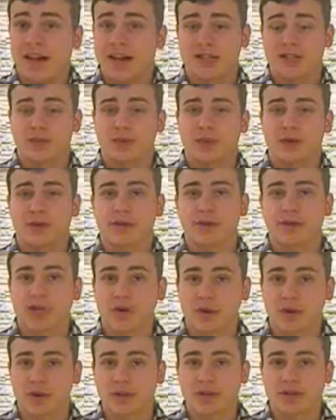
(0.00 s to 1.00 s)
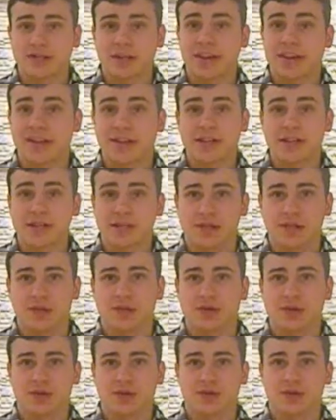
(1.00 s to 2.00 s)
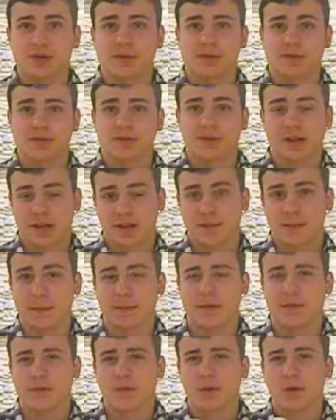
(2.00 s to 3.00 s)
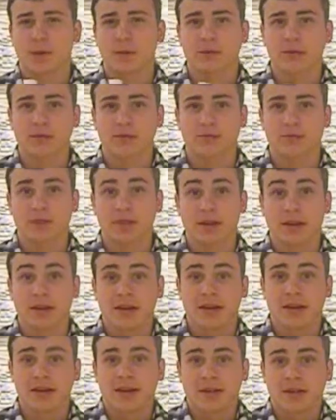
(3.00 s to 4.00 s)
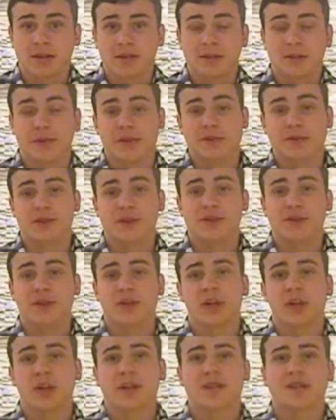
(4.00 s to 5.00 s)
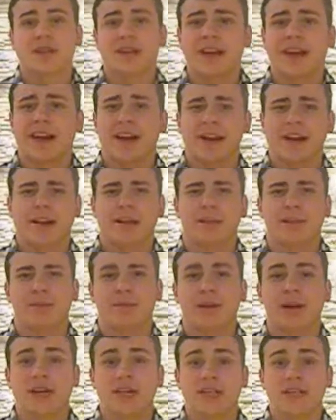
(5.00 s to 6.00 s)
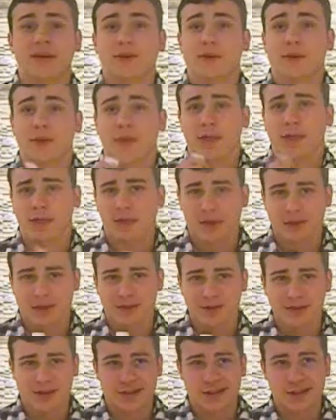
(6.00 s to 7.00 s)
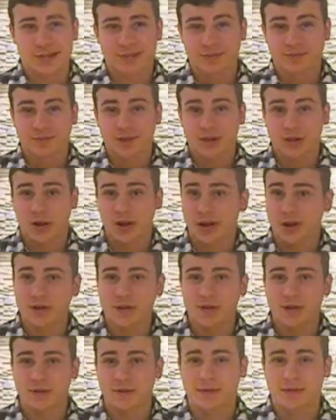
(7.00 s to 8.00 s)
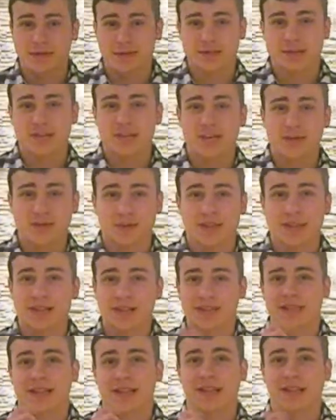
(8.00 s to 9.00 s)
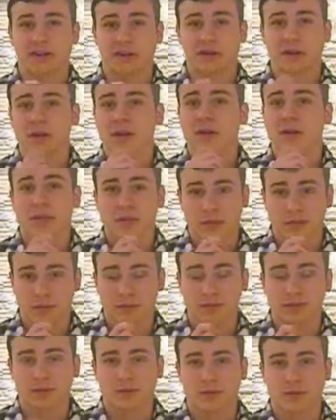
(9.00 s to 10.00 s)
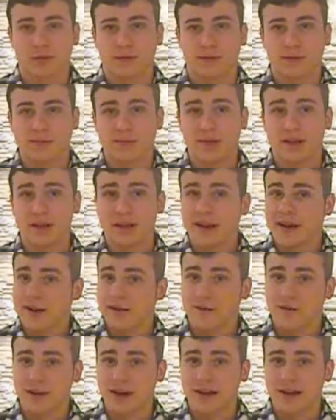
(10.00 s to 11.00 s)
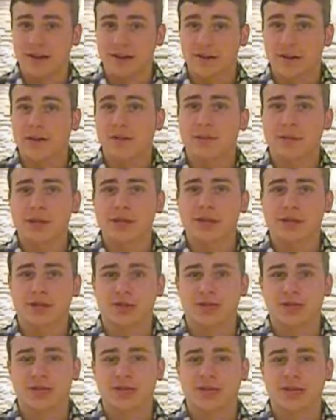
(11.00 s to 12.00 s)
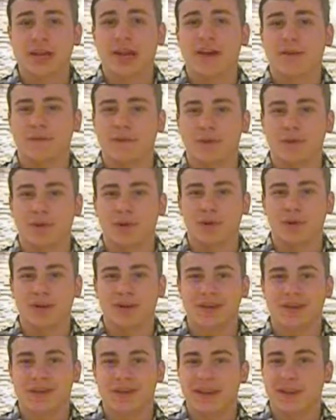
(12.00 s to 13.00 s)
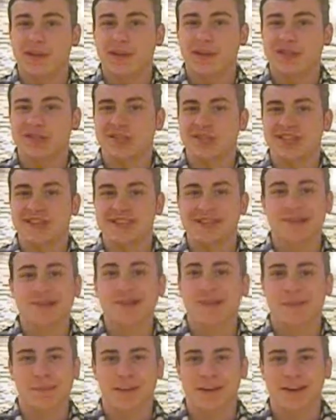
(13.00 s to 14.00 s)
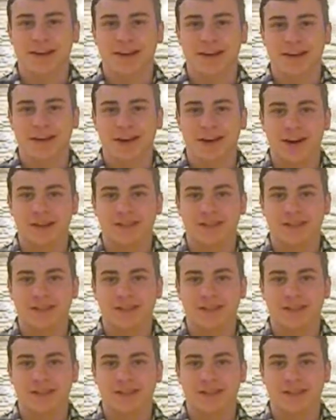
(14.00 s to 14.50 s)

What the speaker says: as it's one of the shortest and easiest surgeries that can be performed. This surgery clocks in at an impressive 30 minutes. Also, the success rate is literally through the roof. In fact, many surgeons have even quoted that it's easier than putting in